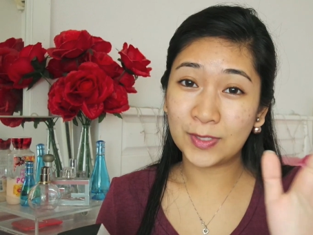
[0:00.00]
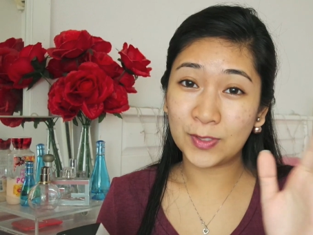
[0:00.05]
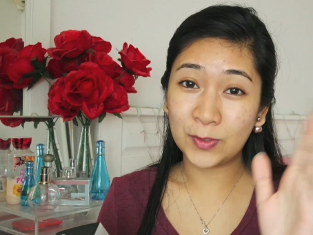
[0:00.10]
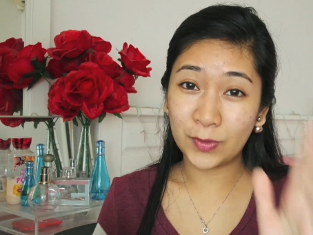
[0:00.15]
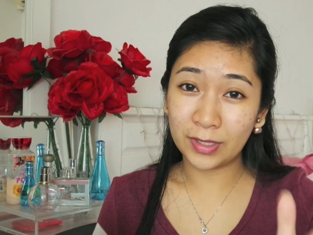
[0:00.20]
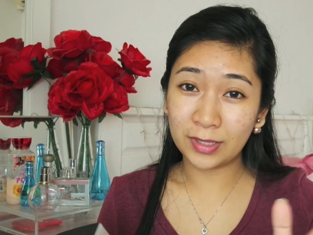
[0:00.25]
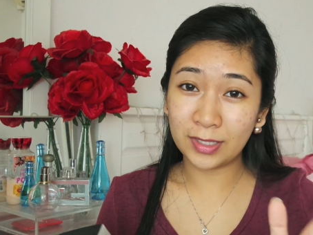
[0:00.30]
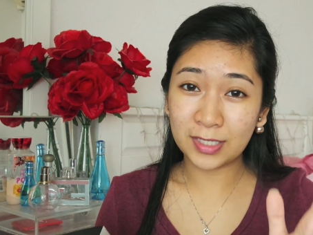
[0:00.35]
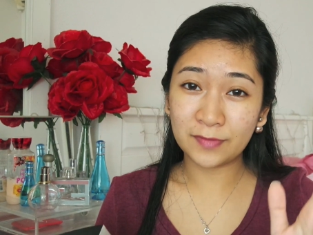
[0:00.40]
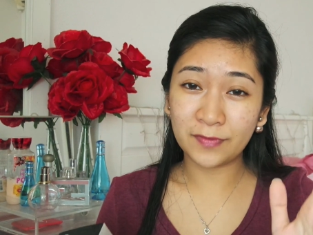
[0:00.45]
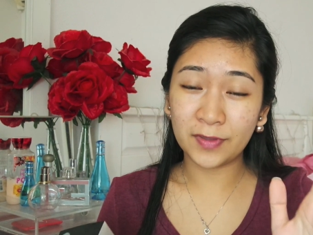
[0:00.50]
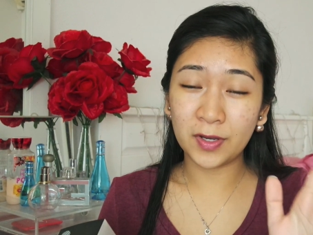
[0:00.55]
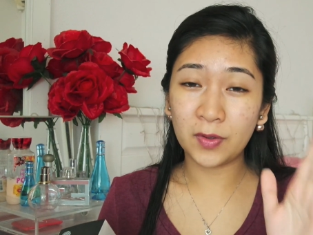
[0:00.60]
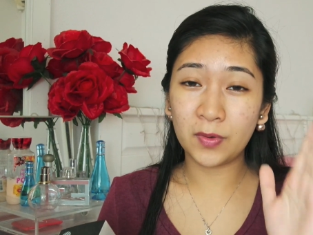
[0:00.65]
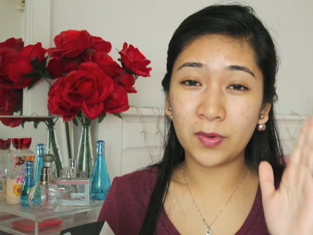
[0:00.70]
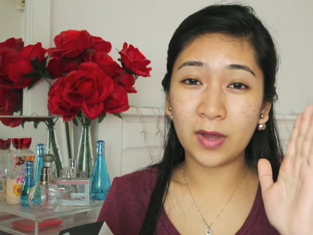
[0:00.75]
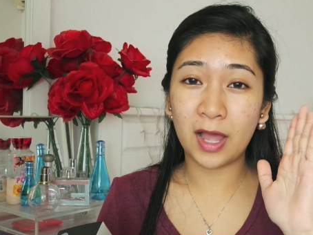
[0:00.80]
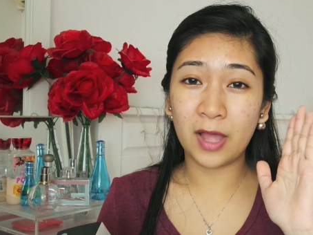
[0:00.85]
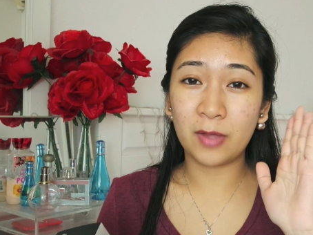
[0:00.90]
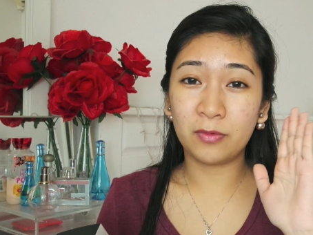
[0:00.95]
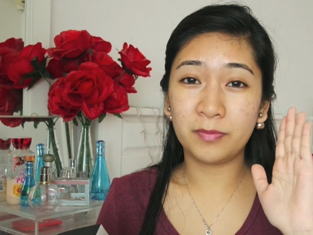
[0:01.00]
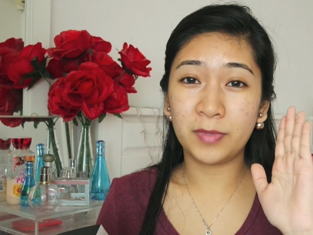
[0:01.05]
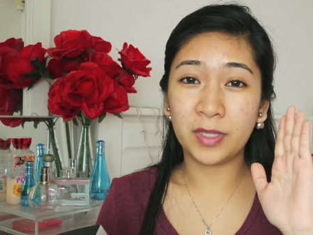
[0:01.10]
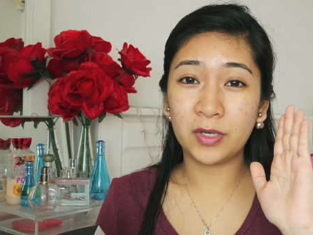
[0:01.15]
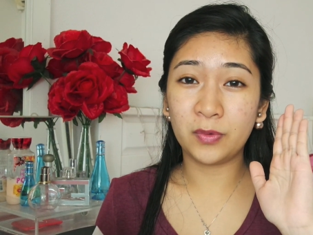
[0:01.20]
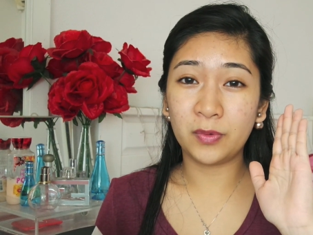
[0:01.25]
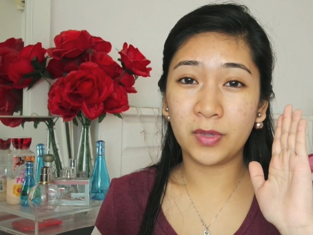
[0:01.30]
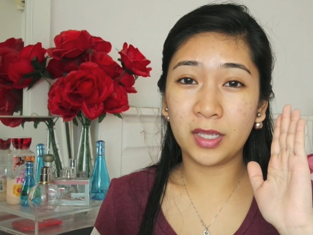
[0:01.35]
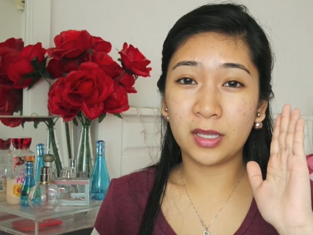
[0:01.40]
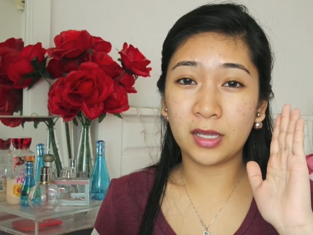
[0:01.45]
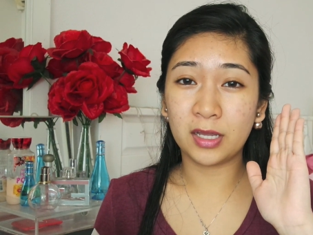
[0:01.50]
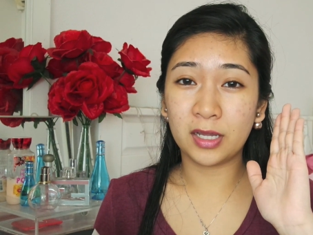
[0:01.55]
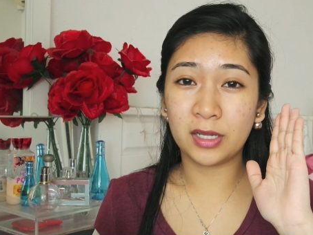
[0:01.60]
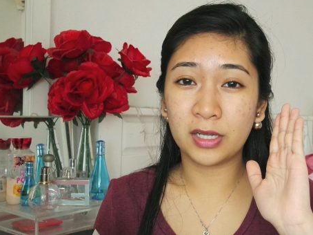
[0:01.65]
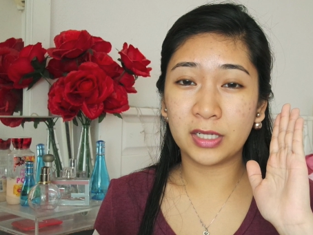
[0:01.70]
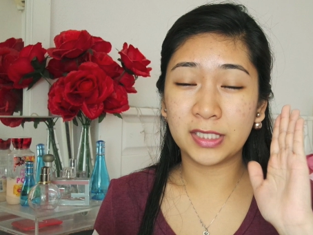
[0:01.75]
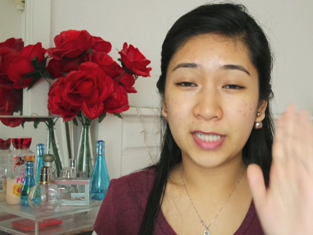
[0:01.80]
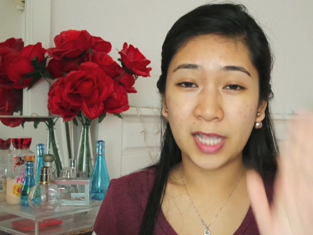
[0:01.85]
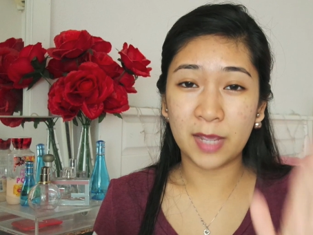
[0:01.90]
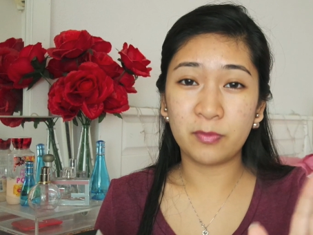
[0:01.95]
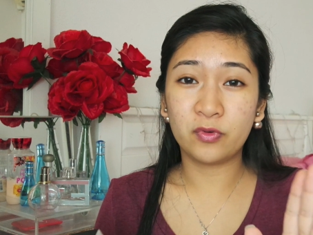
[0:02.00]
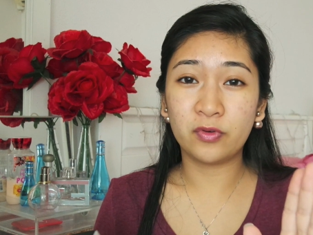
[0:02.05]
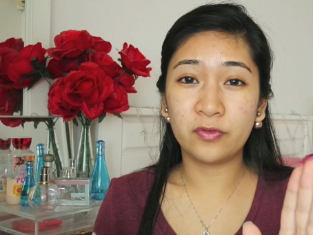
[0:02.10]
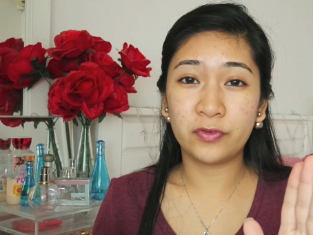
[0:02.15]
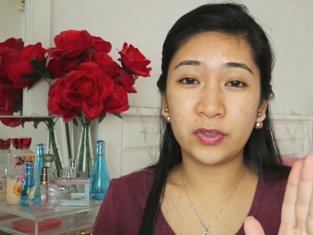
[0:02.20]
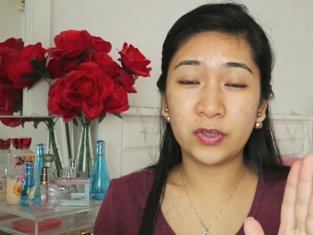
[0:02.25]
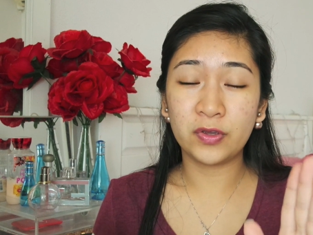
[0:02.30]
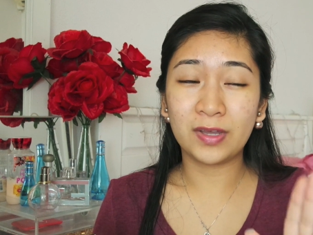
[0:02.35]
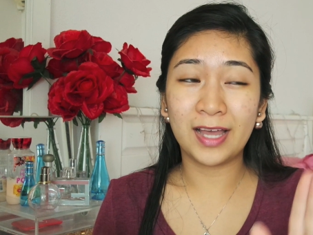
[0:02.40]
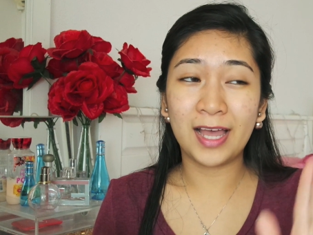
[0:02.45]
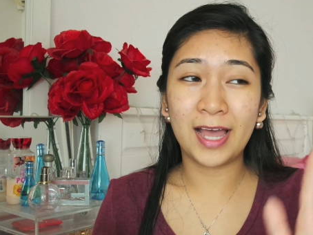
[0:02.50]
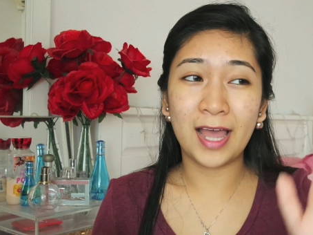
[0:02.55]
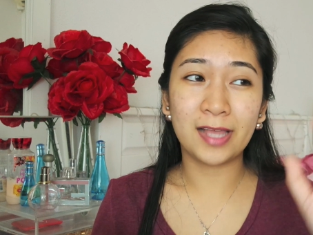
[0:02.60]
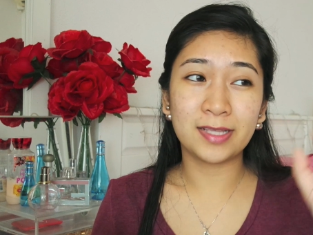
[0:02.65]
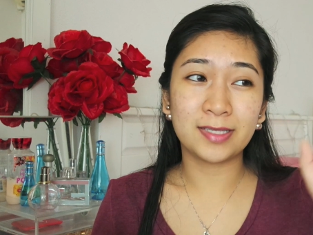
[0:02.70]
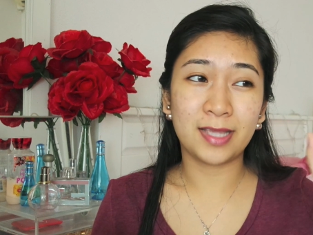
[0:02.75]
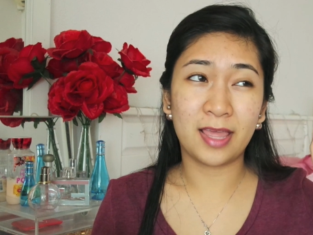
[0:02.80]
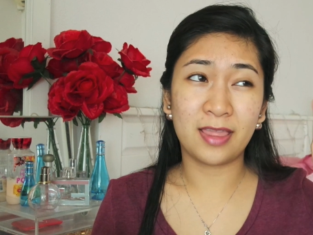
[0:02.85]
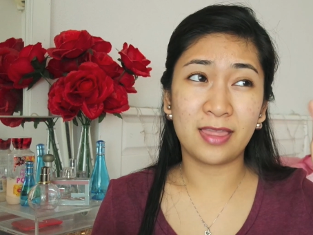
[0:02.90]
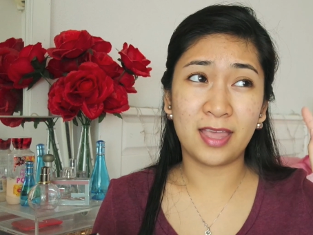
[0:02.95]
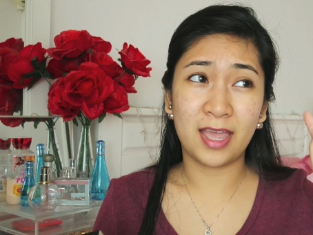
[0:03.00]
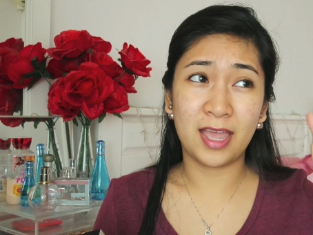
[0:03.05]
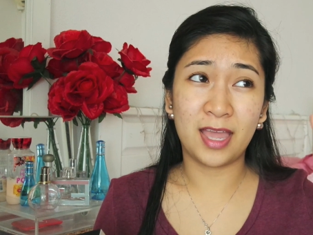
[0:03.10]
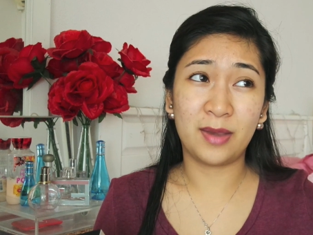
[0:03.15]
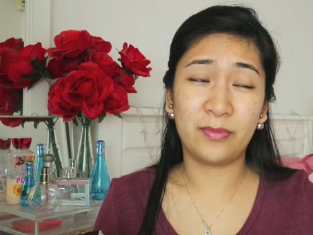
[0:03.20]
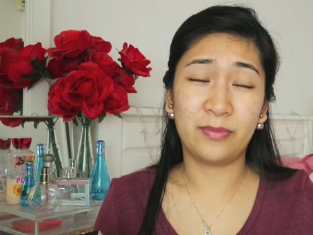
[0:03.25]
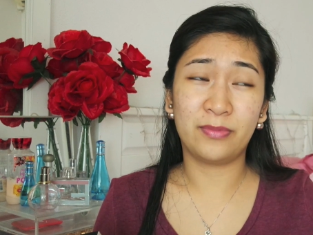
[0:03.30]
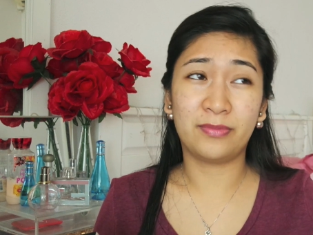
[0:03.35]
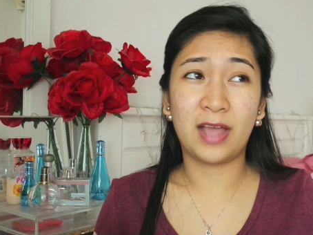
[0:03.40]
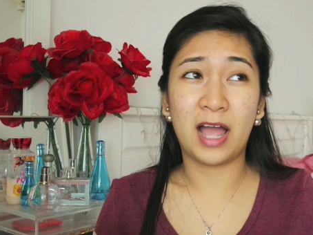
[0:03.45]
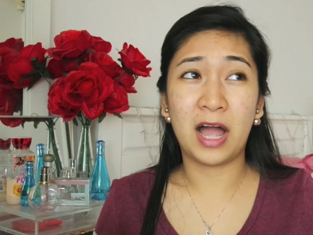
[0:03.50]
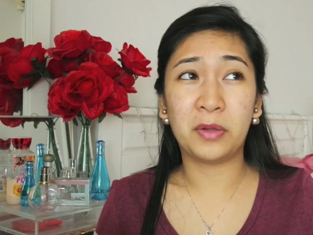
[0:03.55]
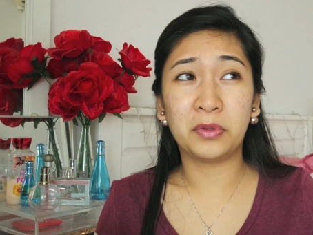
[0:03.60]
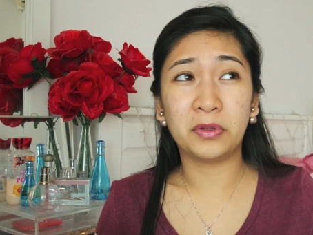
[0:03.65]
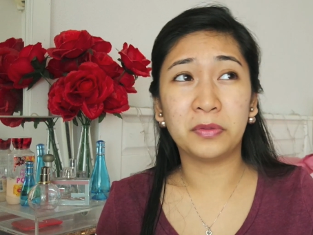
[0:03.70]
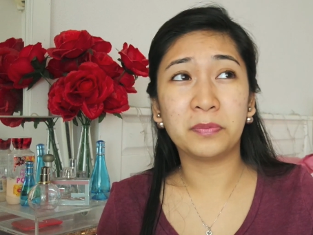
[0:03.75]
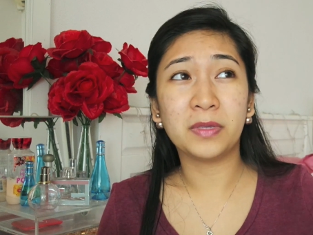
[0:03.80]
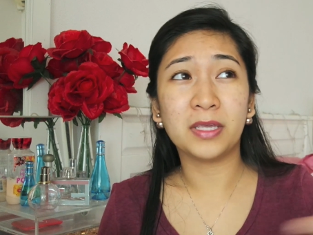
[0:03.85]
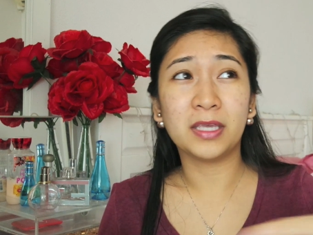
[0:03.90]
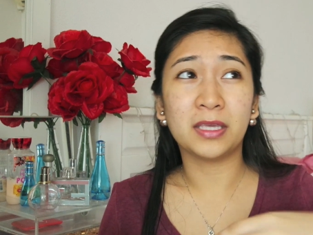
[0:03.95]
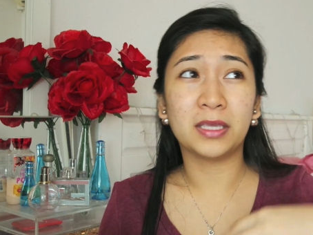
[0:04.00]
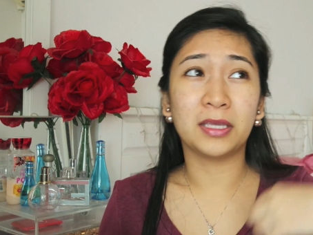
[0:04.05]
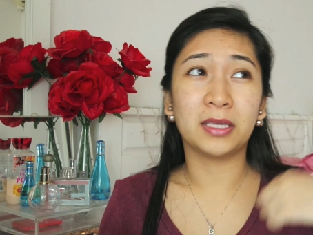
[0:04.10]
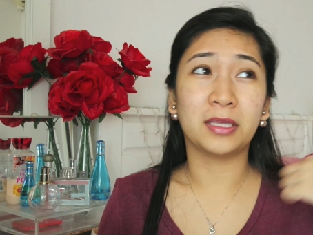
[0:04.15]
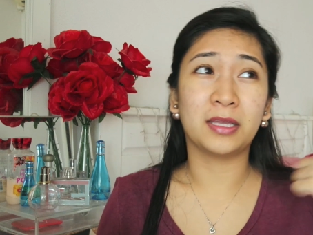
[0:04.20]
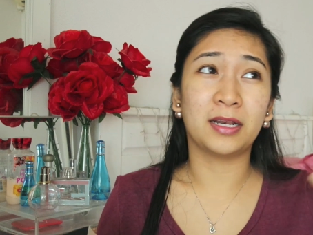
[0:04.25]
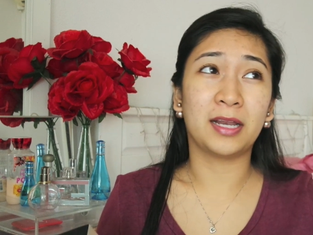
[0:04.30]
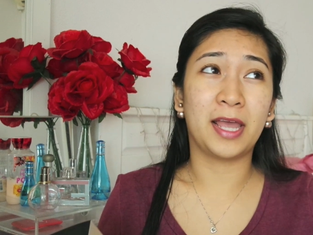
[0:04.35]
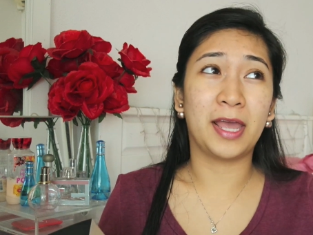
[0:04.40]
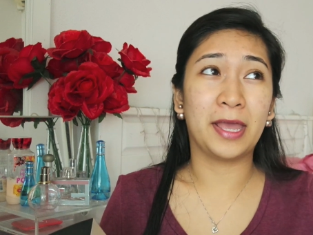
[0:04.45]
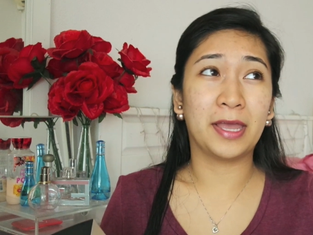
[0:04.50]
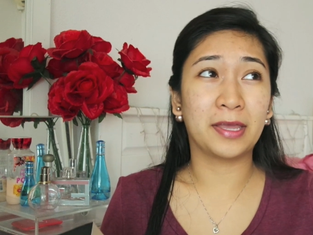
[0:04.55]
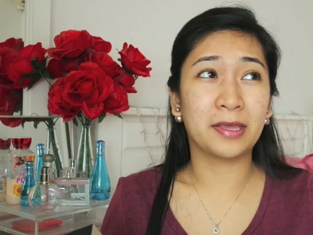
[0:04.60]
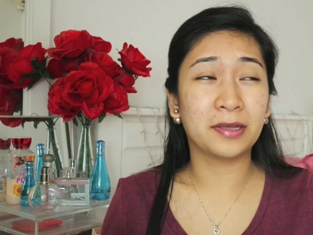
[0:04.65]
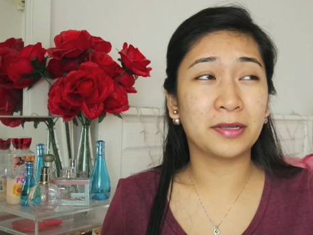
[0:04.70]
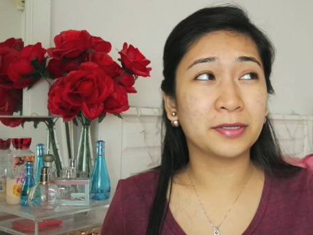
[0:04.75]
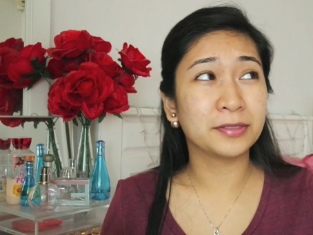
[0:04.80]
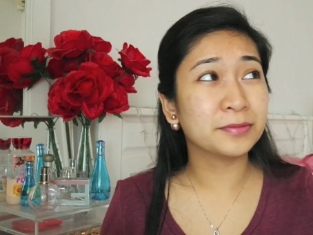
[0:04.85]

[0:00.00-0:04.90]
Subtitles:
So in this video, I will be doing a demo for you guys, and then I will be like